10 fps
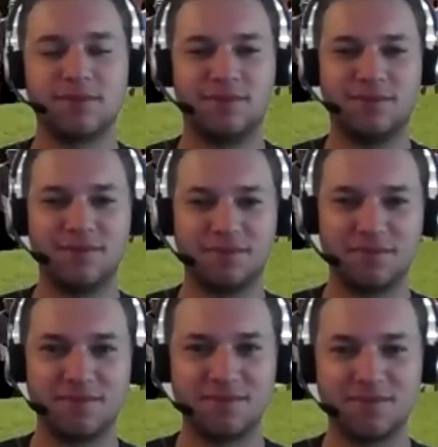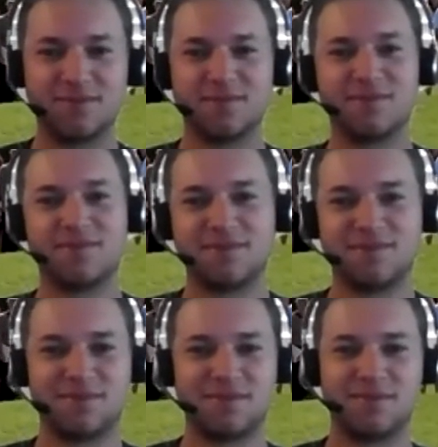
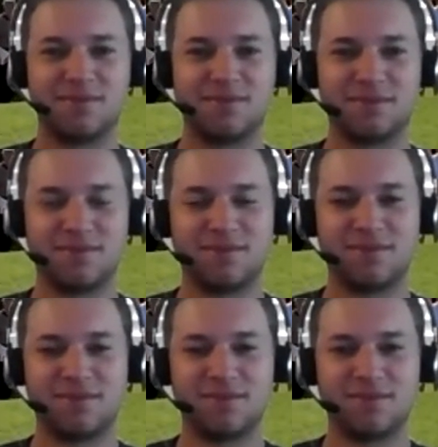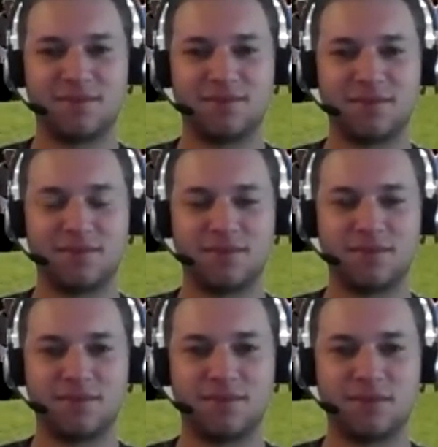
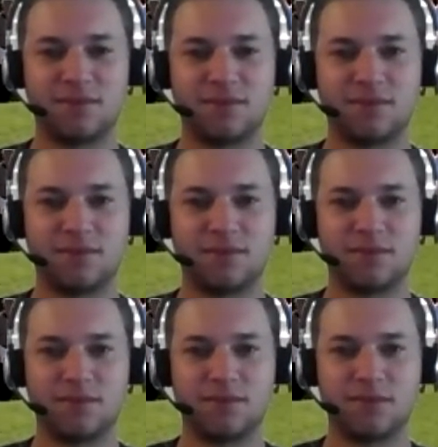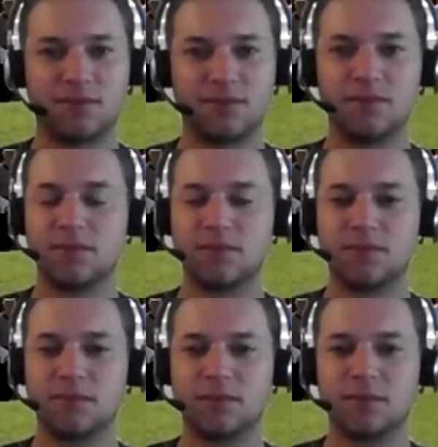
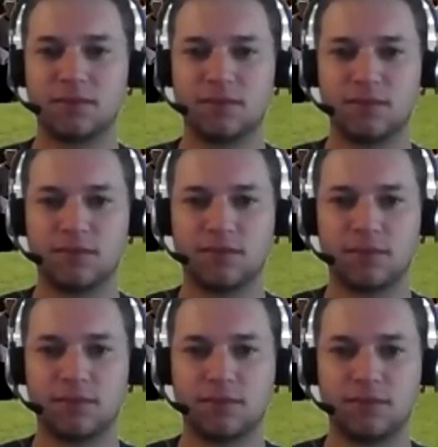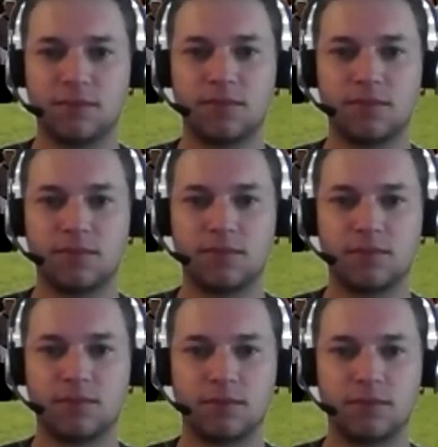
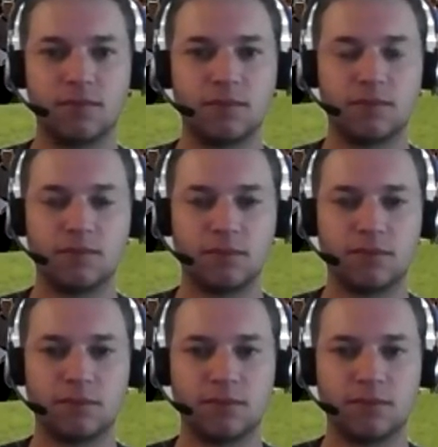(silent)